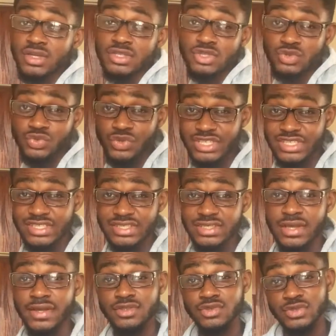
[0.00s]
switch
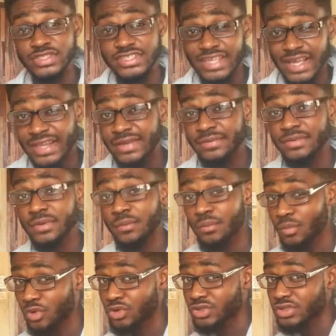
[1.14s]
it to selling
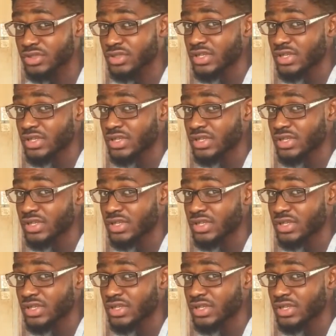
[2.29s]
mode,